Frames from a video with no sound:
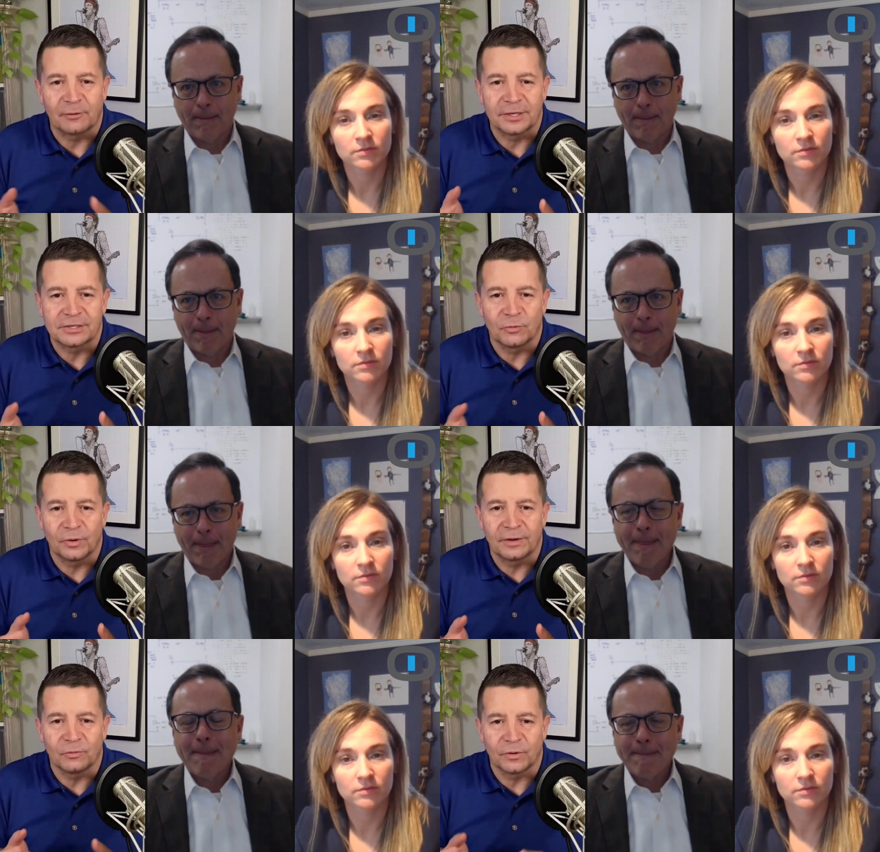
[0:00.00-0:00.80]
Speaker 1: What,
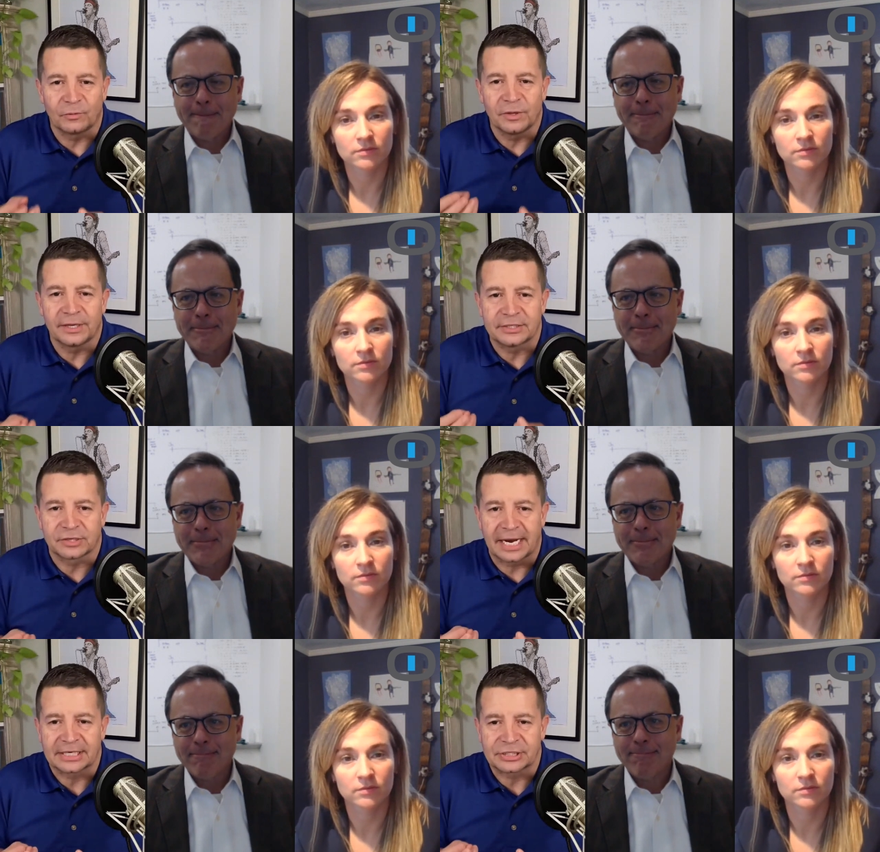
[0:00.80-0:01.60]
what, what really
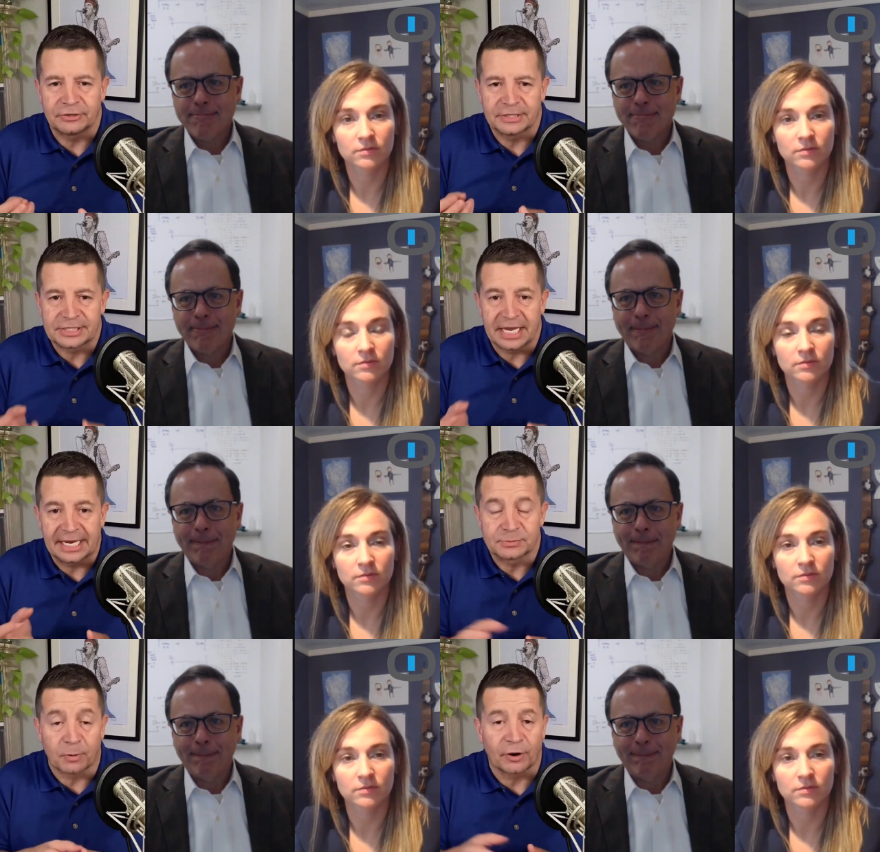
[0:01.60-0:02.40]
attracts you as,
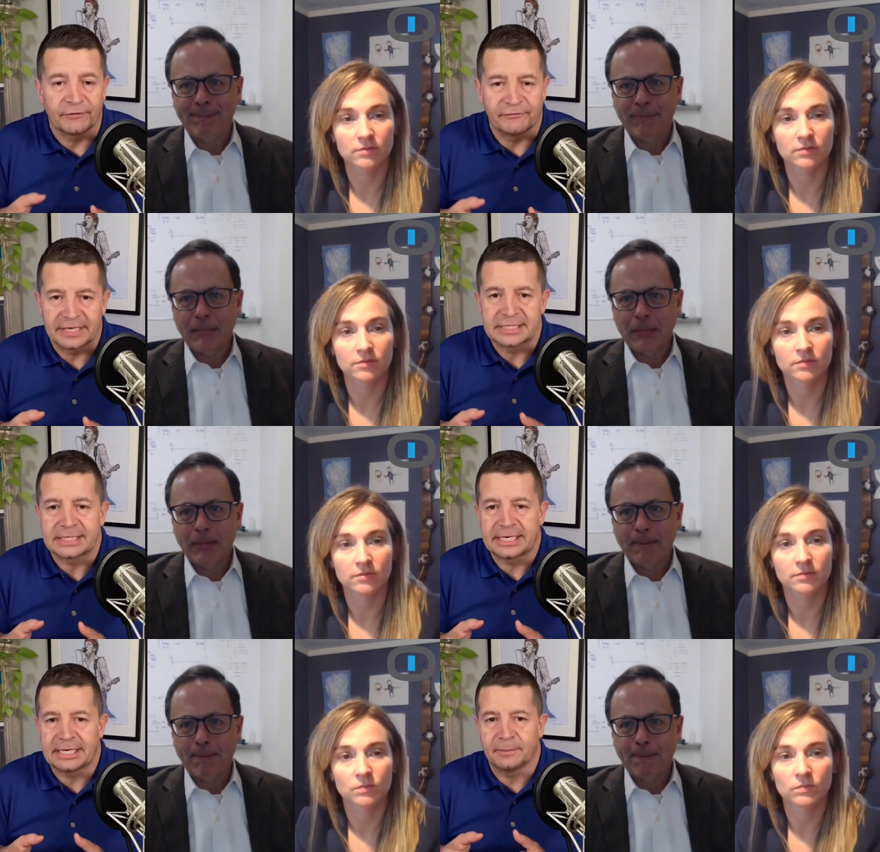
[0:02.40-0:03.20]
as part of this
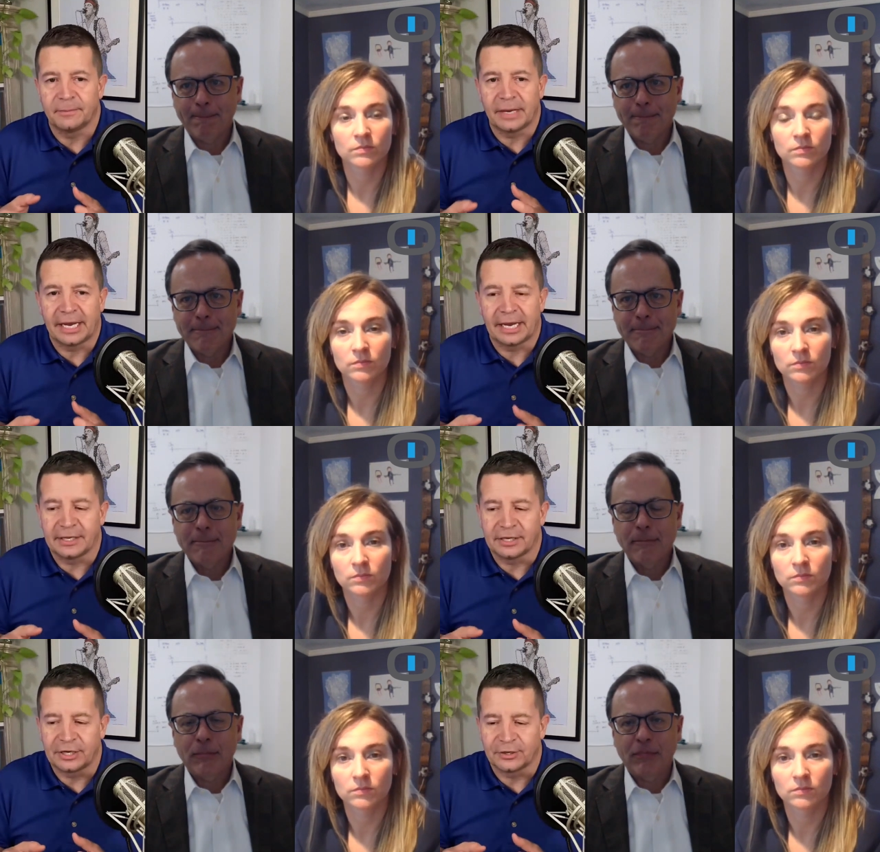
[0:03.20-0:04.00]
team,
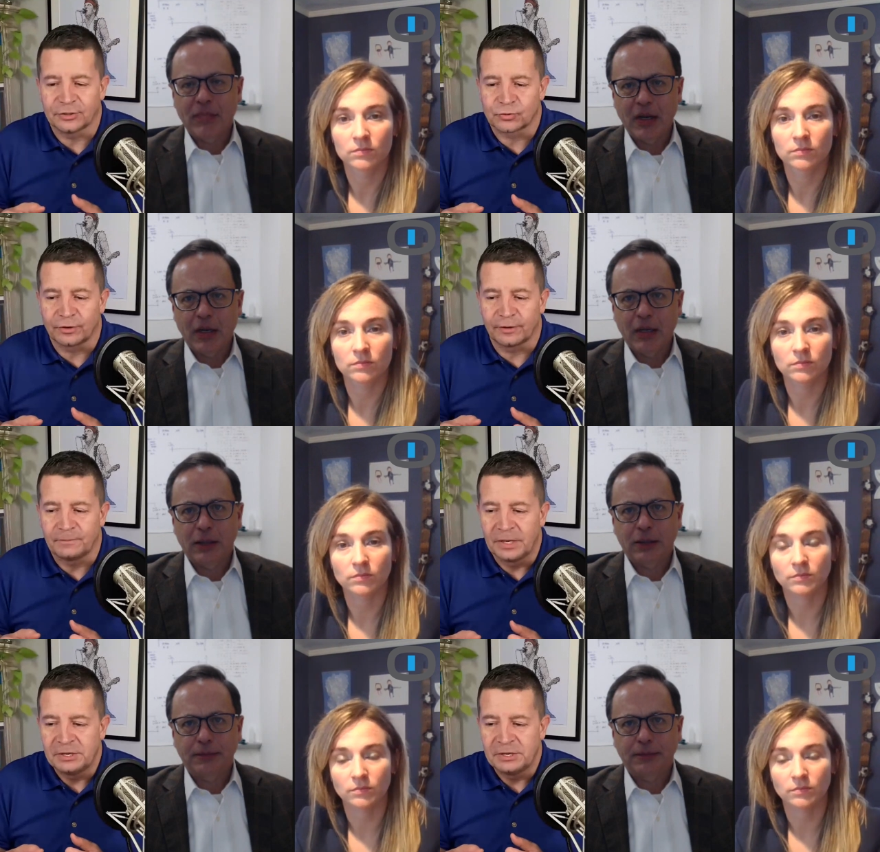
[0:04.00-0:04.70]
and, you know, sort of,